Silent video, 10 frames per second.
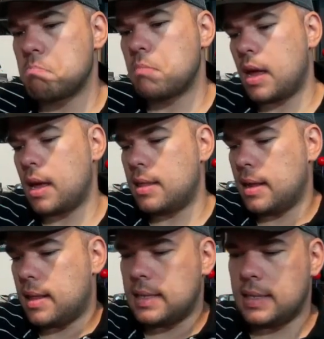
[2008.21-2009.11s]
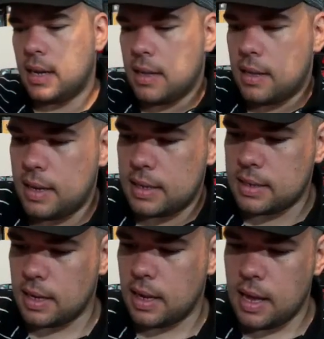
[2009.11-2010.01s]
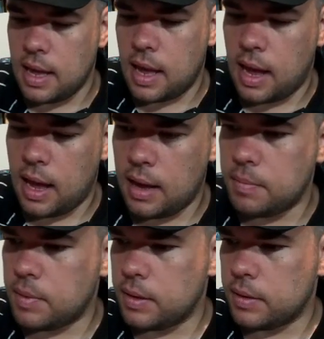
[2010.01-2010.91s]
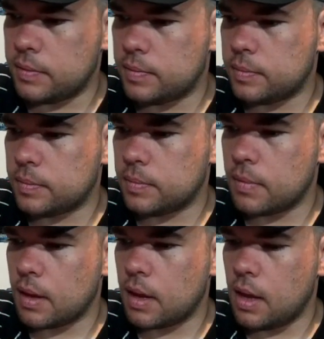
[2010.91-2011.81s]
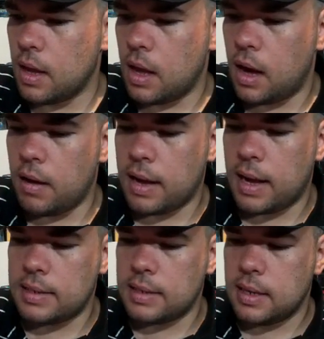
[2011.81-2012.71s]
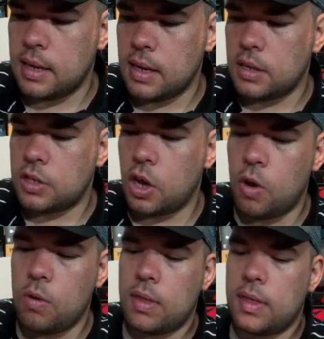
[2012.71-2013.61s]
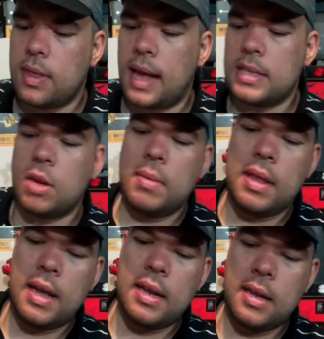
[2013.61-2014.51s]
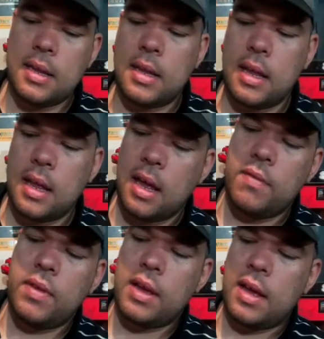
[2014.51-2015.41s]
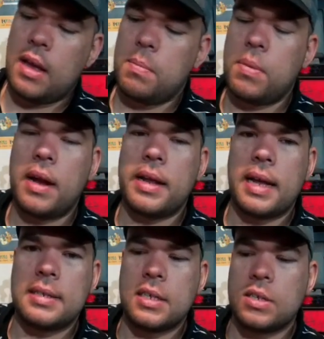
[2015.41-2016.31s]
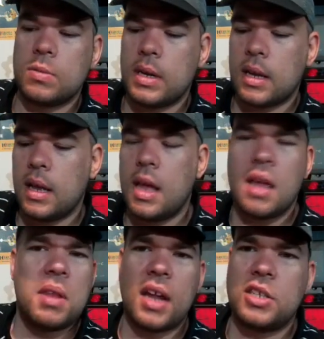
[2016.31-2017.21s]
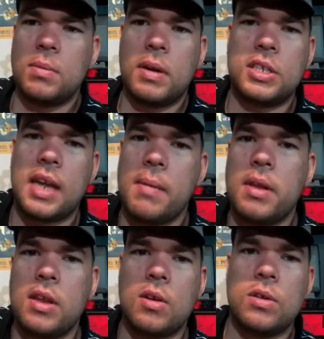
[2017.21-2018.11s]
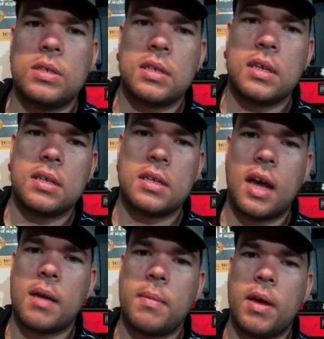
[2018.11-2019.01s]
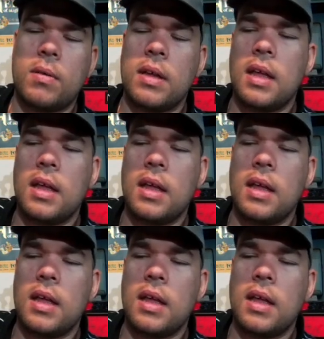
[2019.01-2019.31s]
I think that's it on the list. Um, all right, guys. So that's going to be the end of the uh, podcast this week. Not too much gaming news to talk about.